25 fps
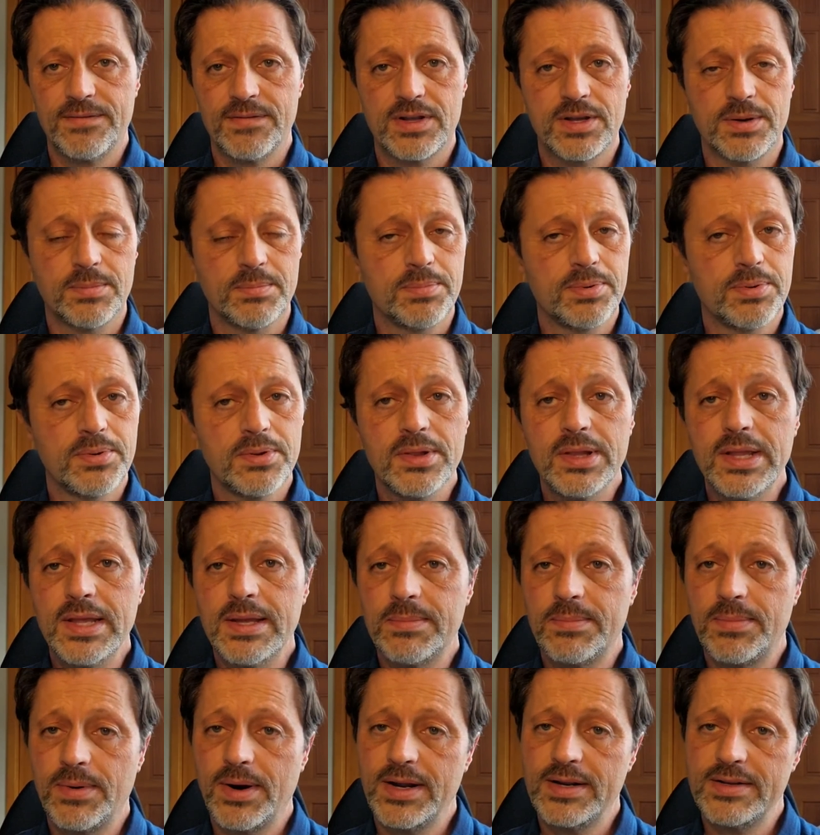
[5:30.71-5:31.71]

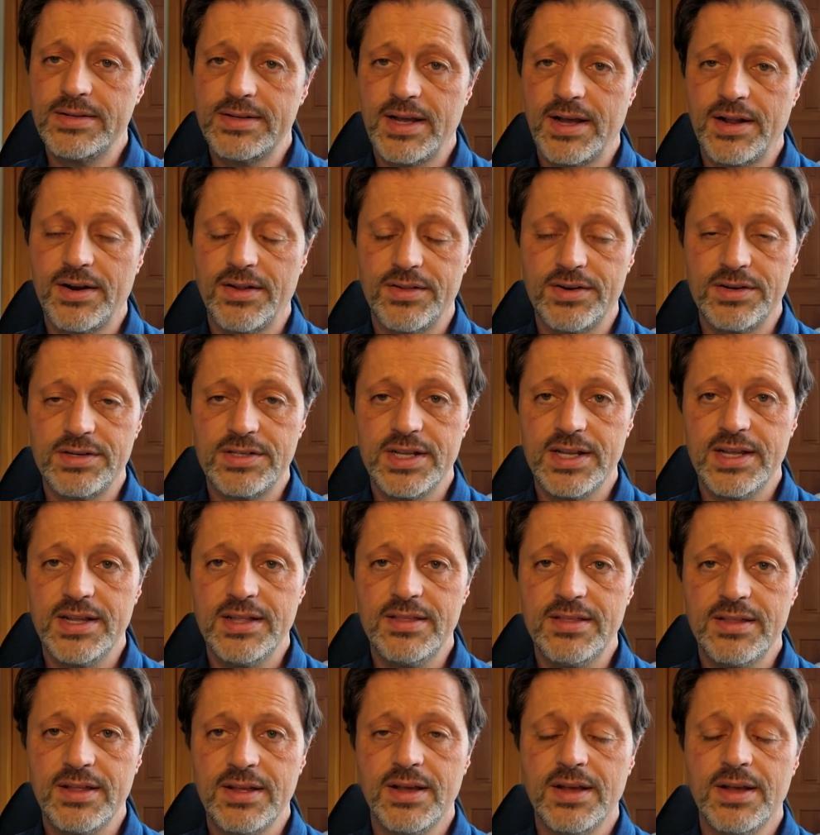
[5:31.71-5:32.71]
complete breakdown of their
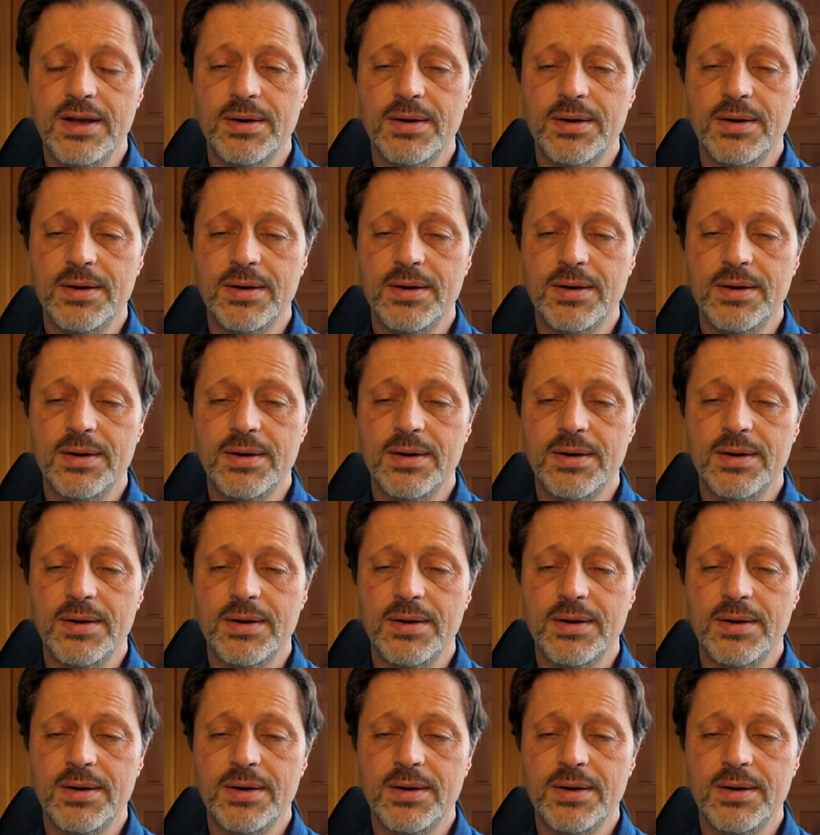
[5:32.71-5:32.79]
teeth,